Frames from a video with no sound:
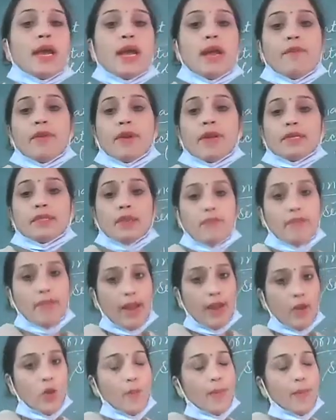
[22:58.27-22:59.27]
If it is a
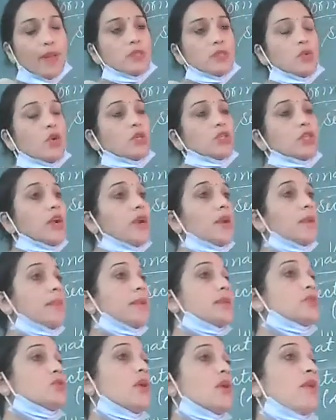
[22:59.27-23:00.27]
value based question, it
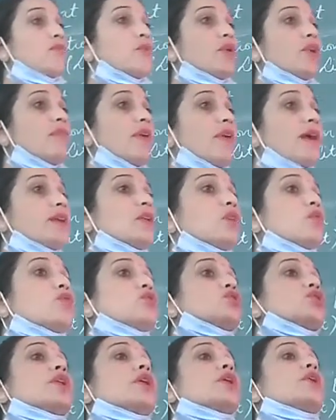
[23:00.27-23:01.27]
means you have to divide the
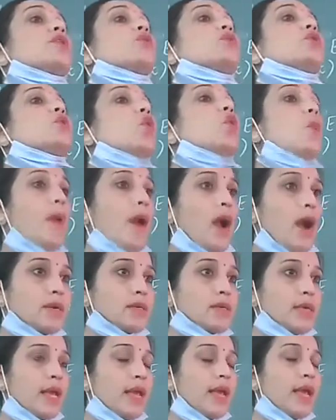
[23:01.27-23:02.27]
question into 2 parts.